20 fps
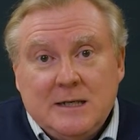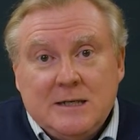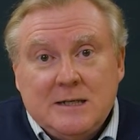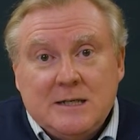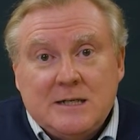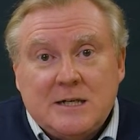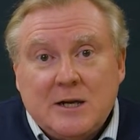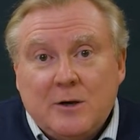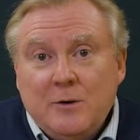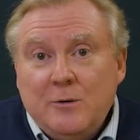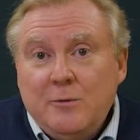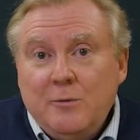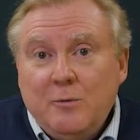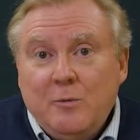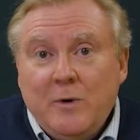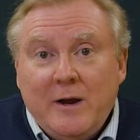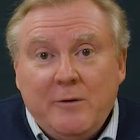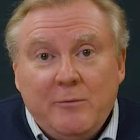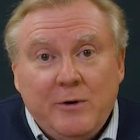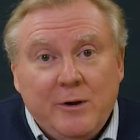So
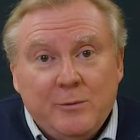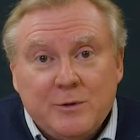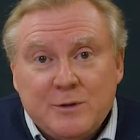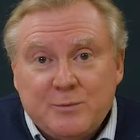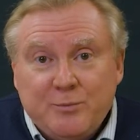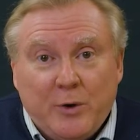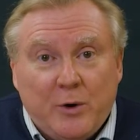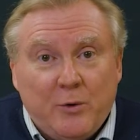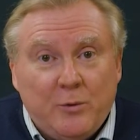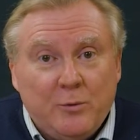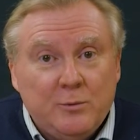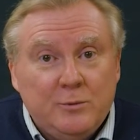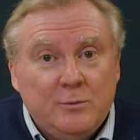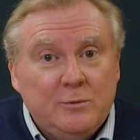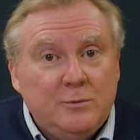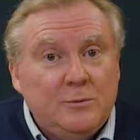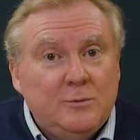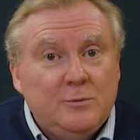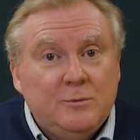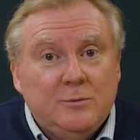where he was
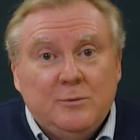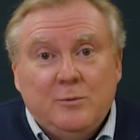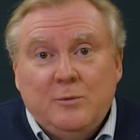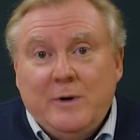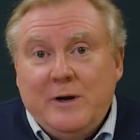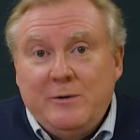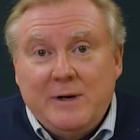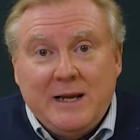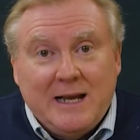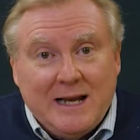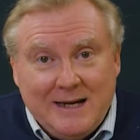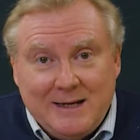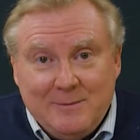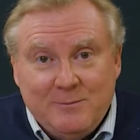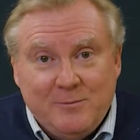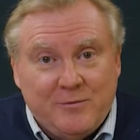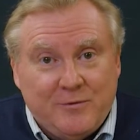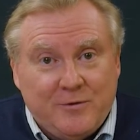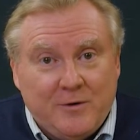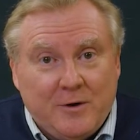born, where he
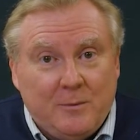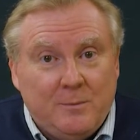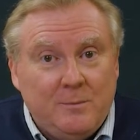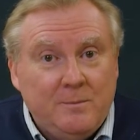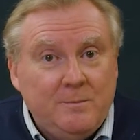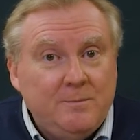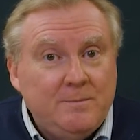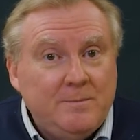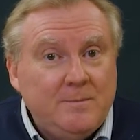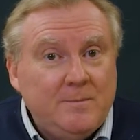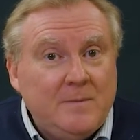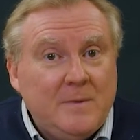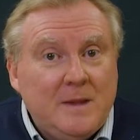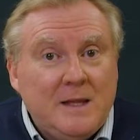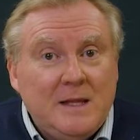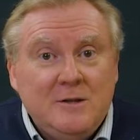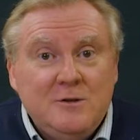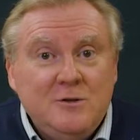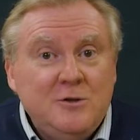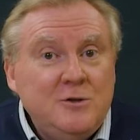came from,
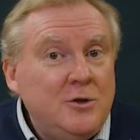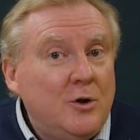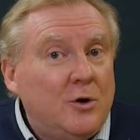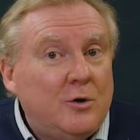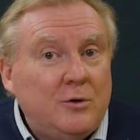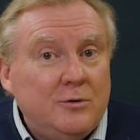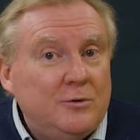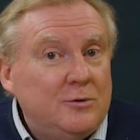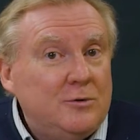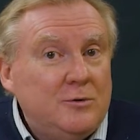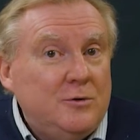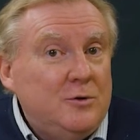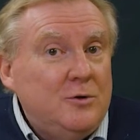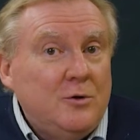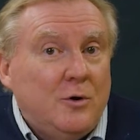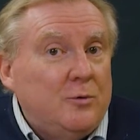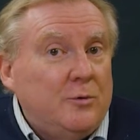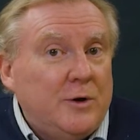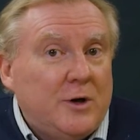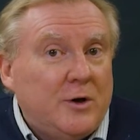not
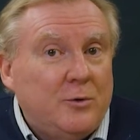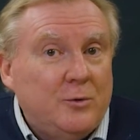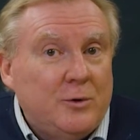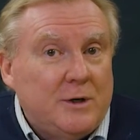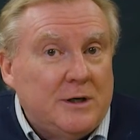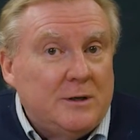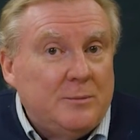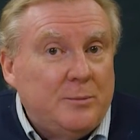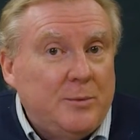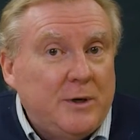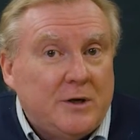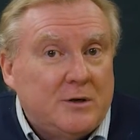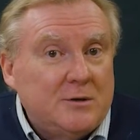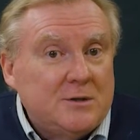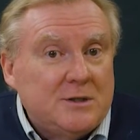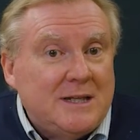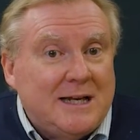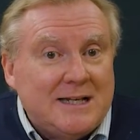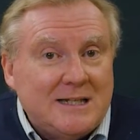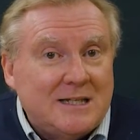recorded,
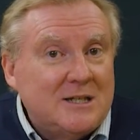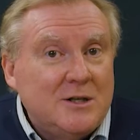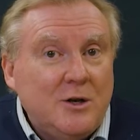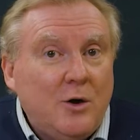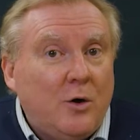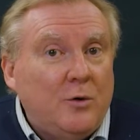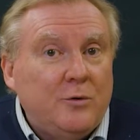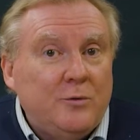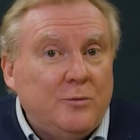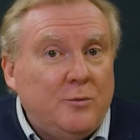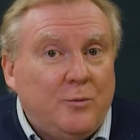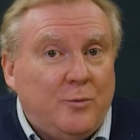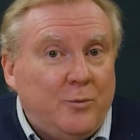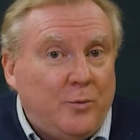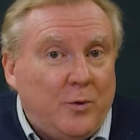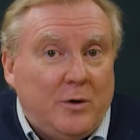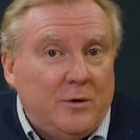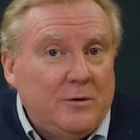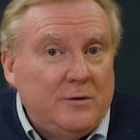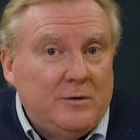because that's not
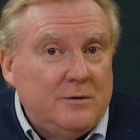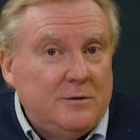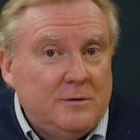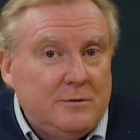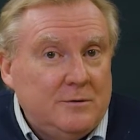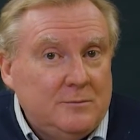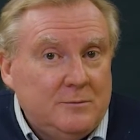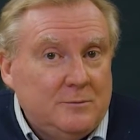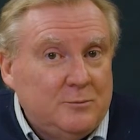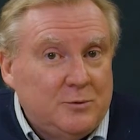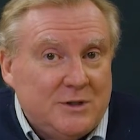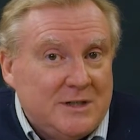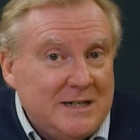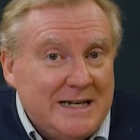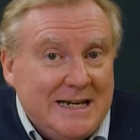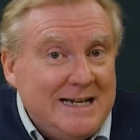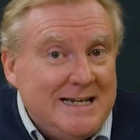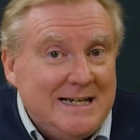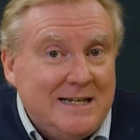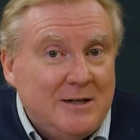what was
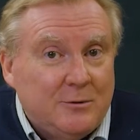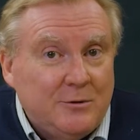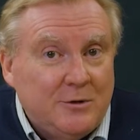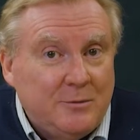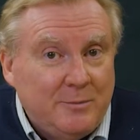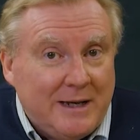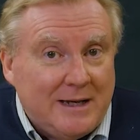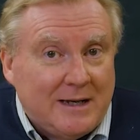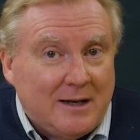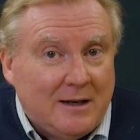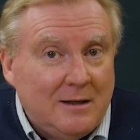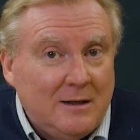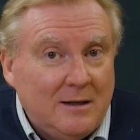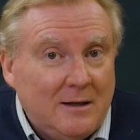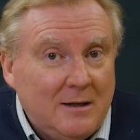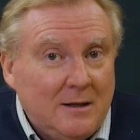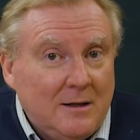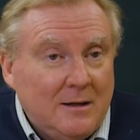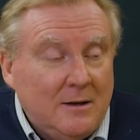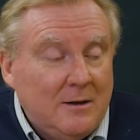needed on the medal.
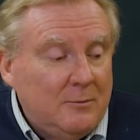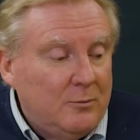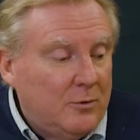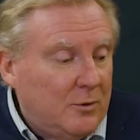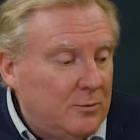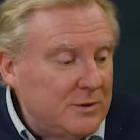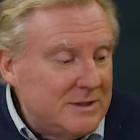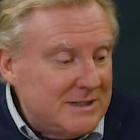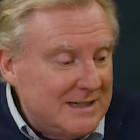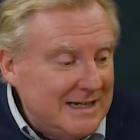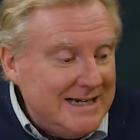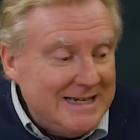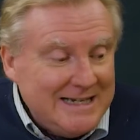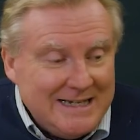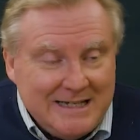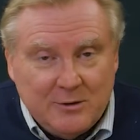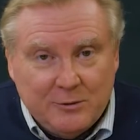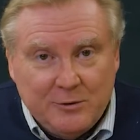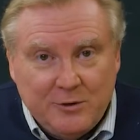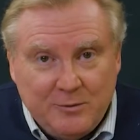What was
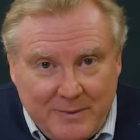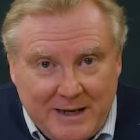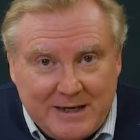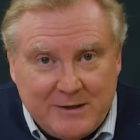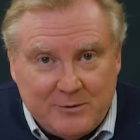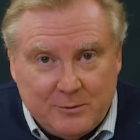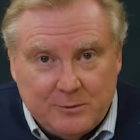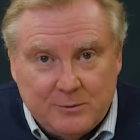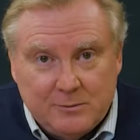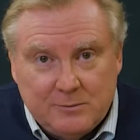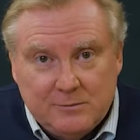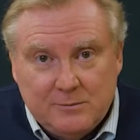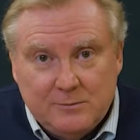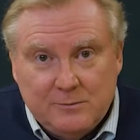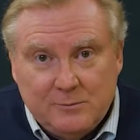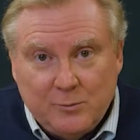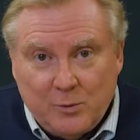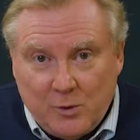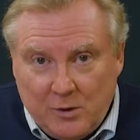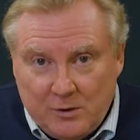needed on the medal
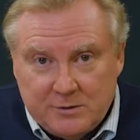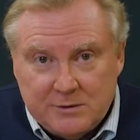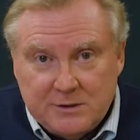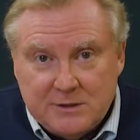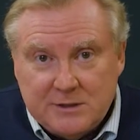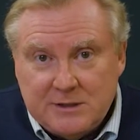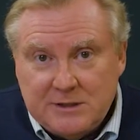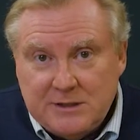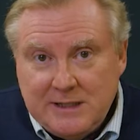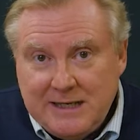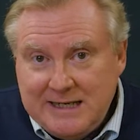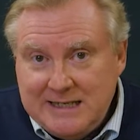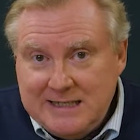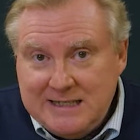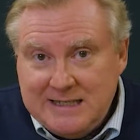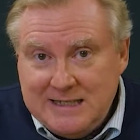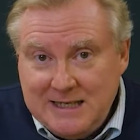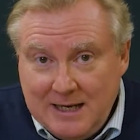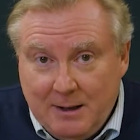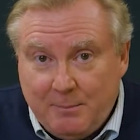was
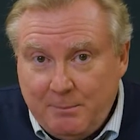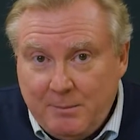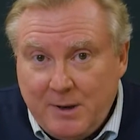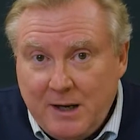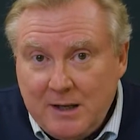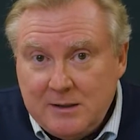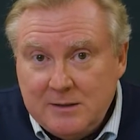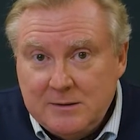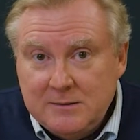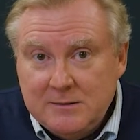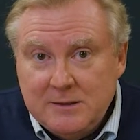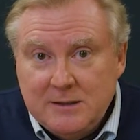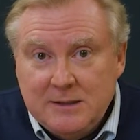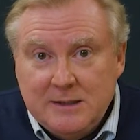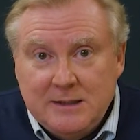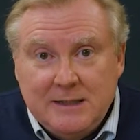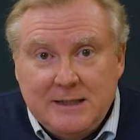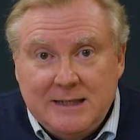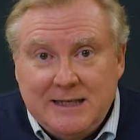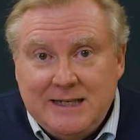his number,
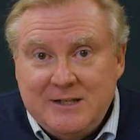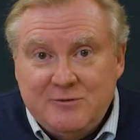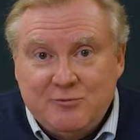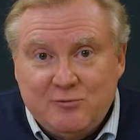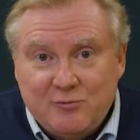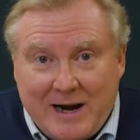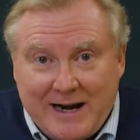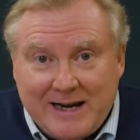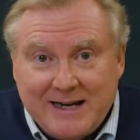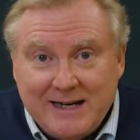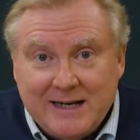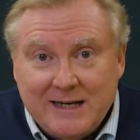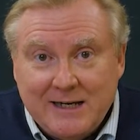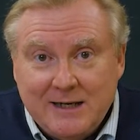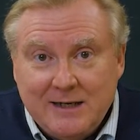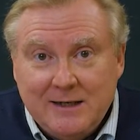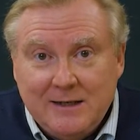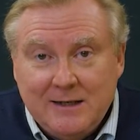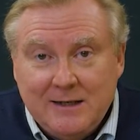his rank,